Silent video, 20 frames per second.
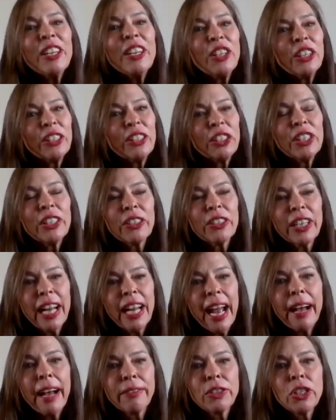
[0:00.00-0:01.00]
you're still going
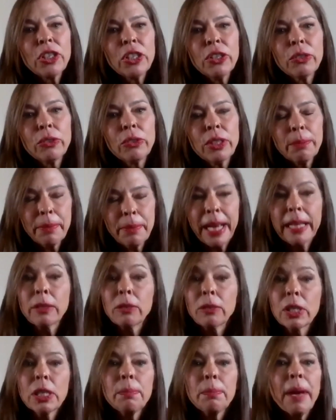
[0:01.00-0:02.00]
to have to demand
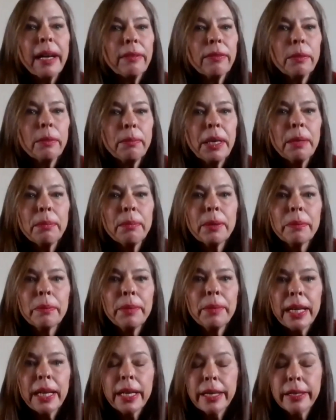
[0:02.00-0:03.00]
respect from people,
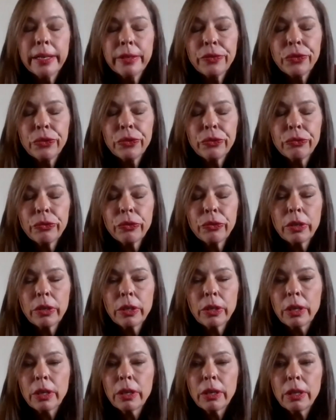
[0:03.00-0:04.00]
because
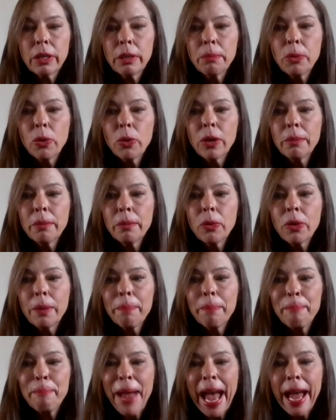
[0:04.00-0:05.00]
the more and more
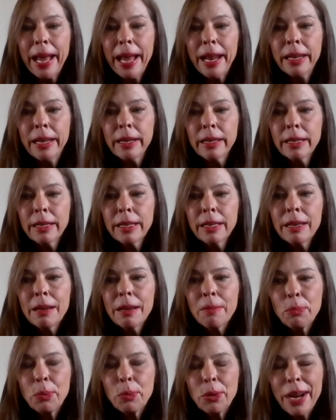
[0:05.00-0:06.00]
bad
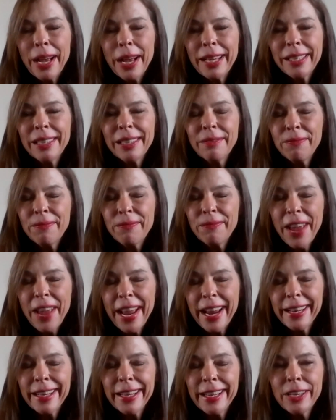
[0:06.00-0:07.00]
press and
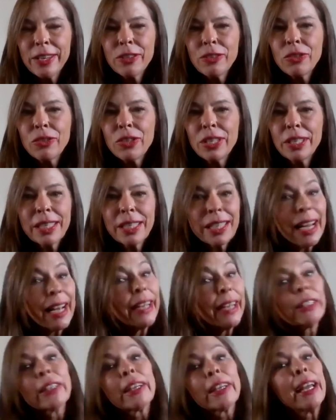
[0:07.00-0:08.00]
fake news and
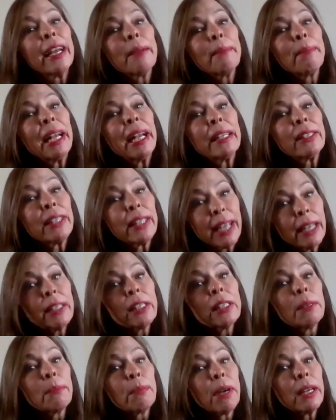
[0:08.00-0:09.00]
slander campaigns
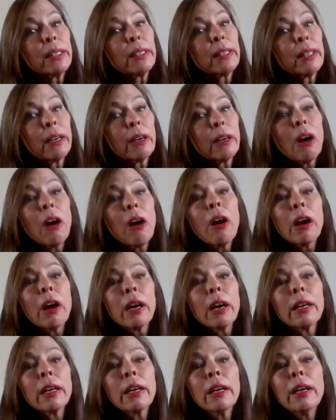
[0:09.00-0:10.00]
against the press there
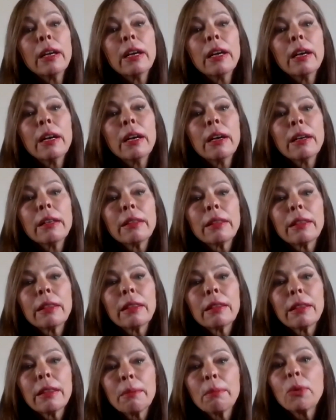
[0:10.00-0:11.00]
are,
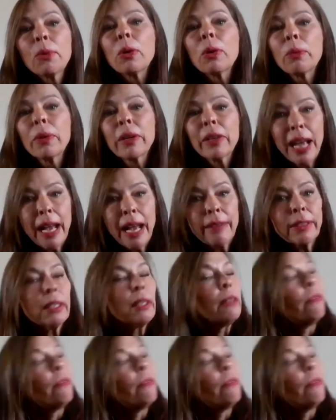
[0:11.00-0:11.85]
the more we're going to have to